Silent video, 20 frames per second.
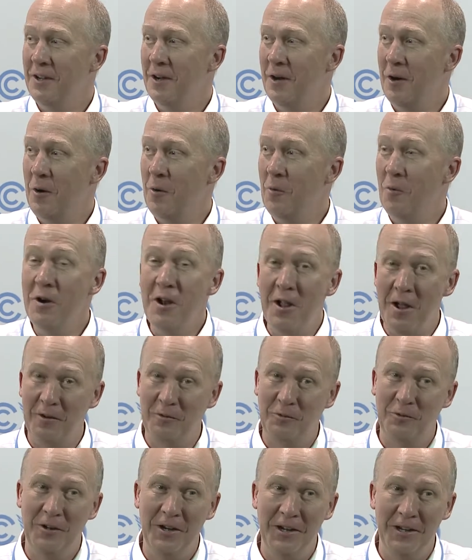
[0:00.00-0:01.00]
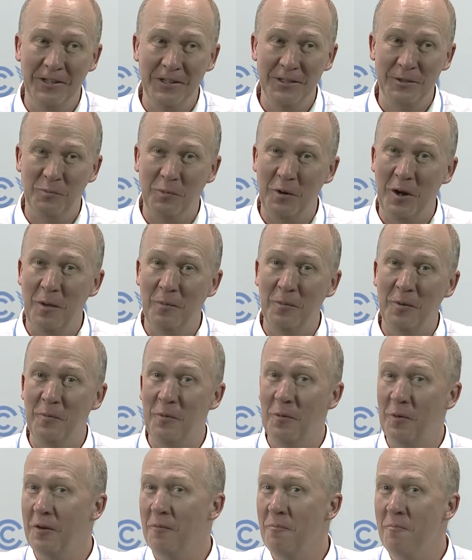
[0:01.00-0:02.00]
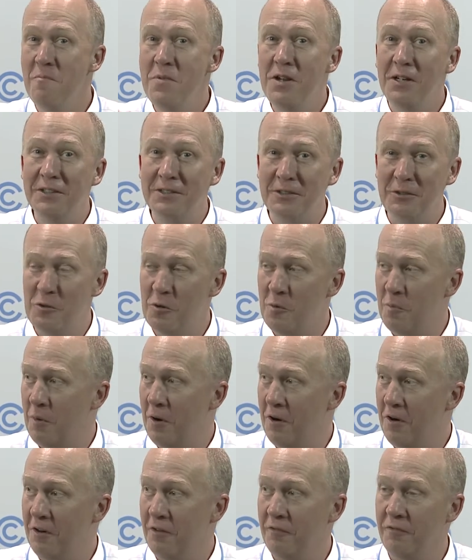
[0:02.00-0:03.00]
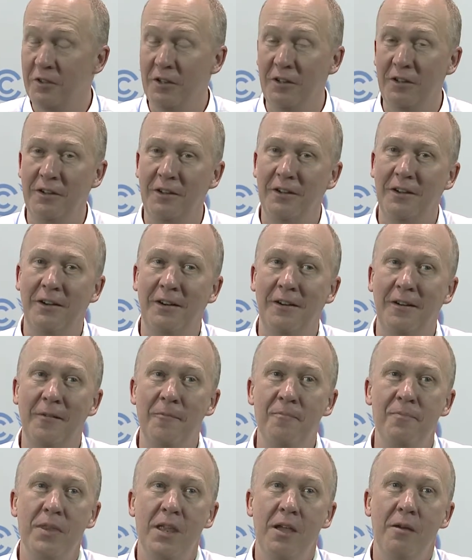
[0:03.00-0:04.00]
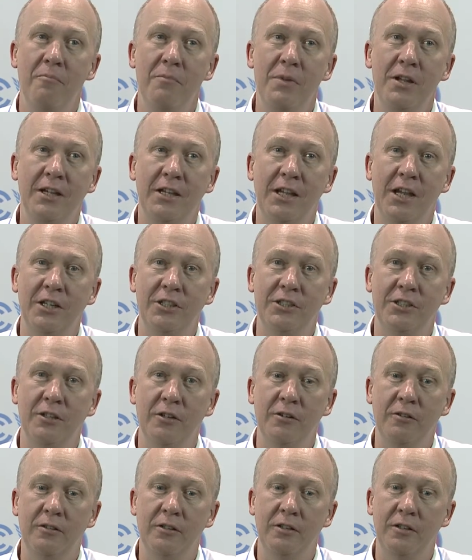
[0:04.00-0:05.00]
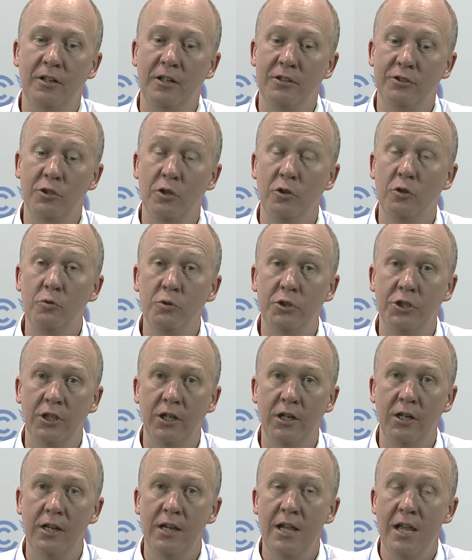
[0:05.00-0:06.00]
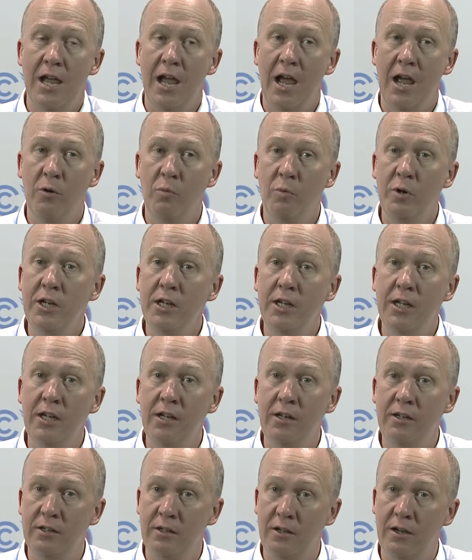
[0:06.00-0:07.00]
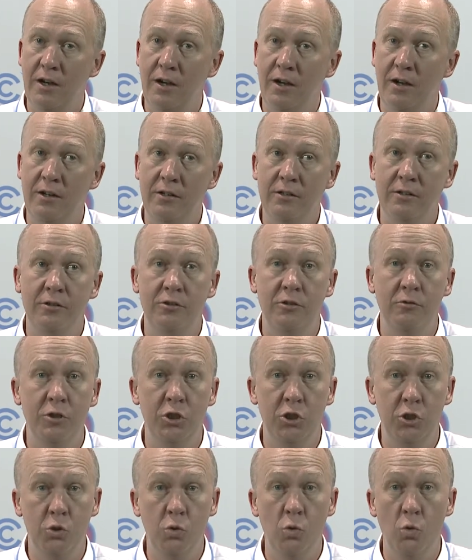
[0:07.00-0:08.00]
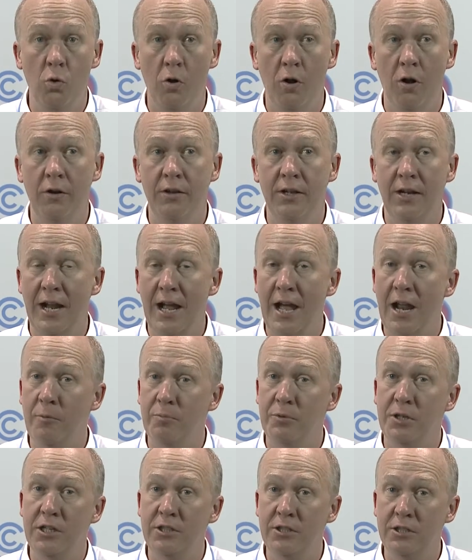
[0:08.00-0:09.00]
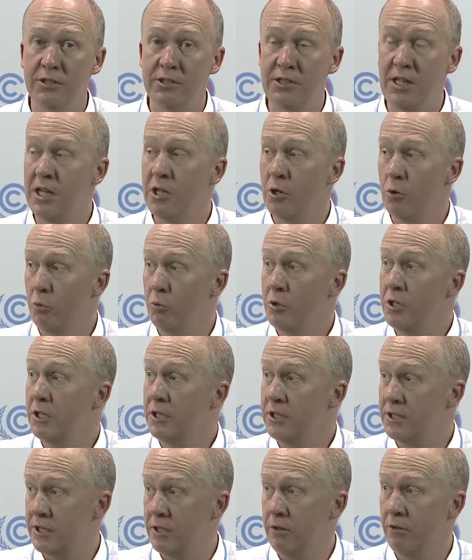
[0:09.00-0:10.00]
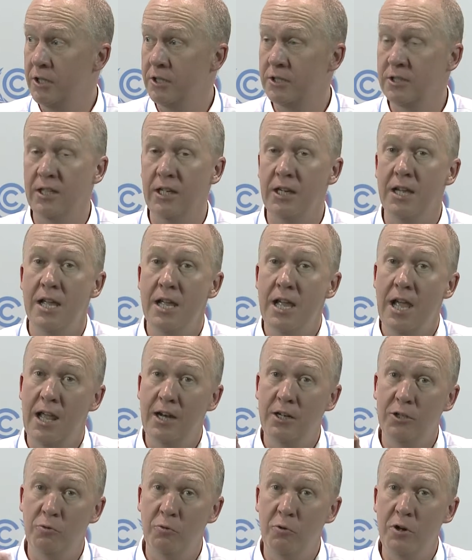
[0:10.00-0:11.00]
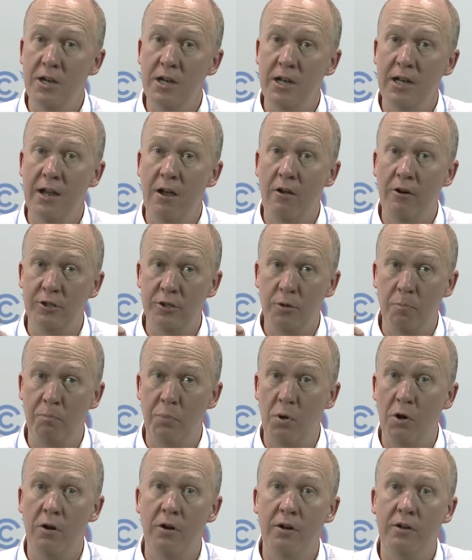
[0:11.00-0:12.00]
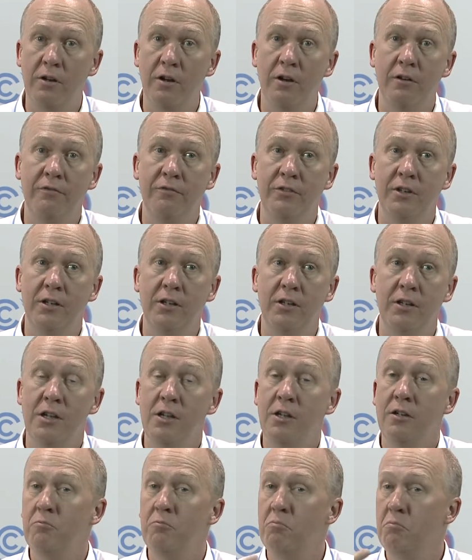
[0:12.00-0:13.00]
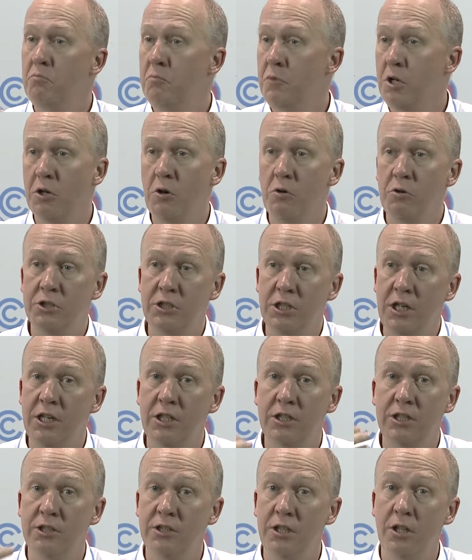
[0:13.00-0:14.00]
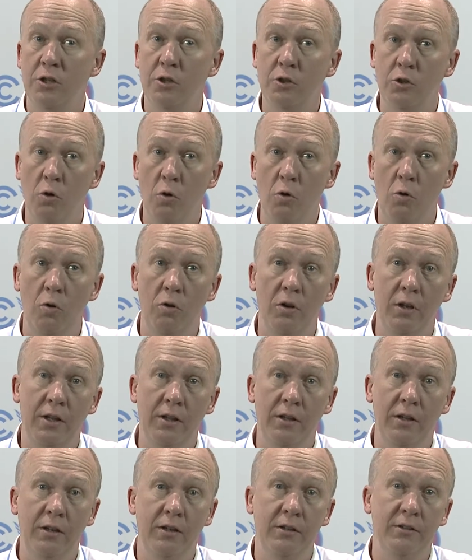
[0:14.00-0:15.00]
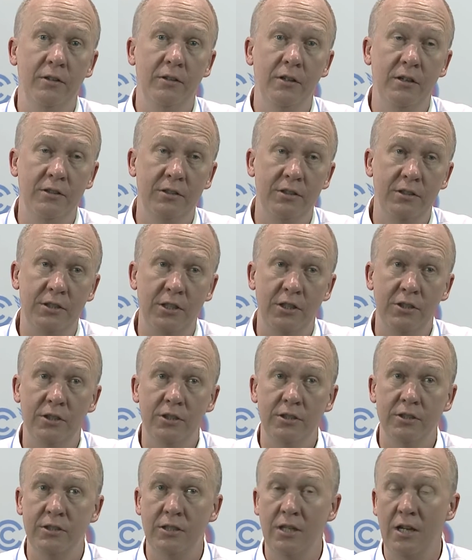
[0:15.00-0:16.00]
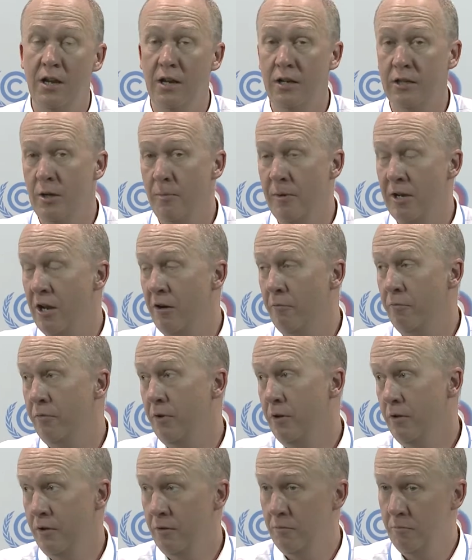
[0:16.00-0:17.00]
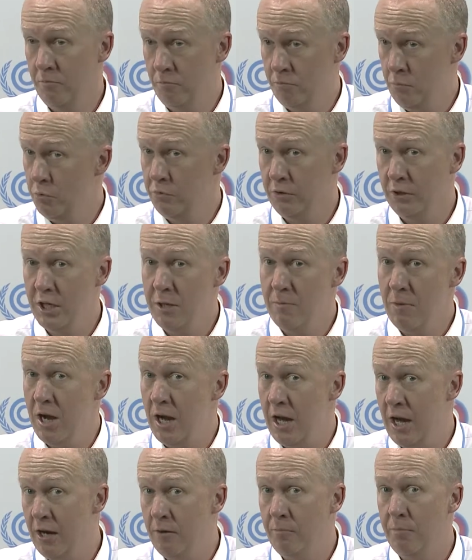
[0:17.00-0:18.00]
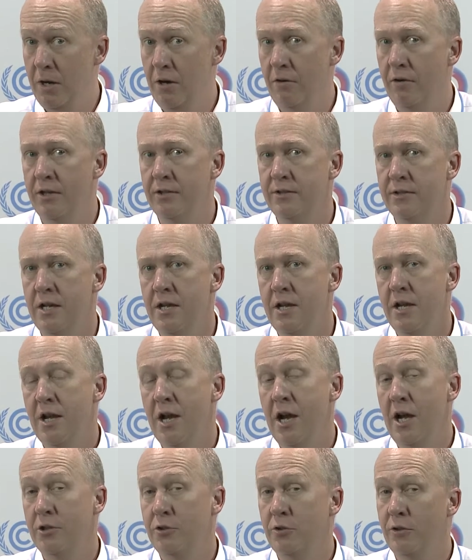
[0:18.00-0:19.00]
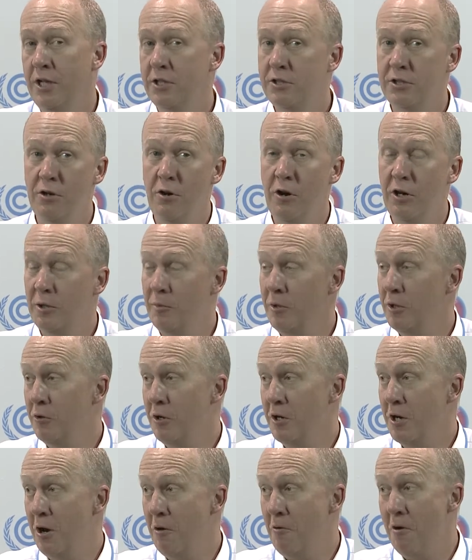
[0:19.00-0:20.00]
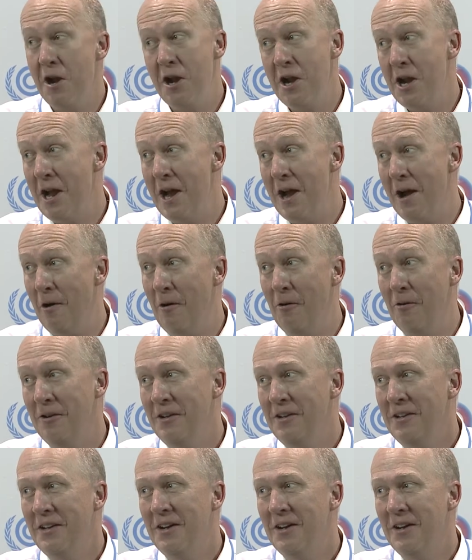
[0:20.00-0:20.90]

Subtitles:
we're not creating this problem, we're a minuscule part of the mitigation solution, and we need to ensure that adaptation is taken really seriously and is written down as a part of the negotiations and the goal and the decisions coming out of both Lima and Paris. And so that's an argument going on right now.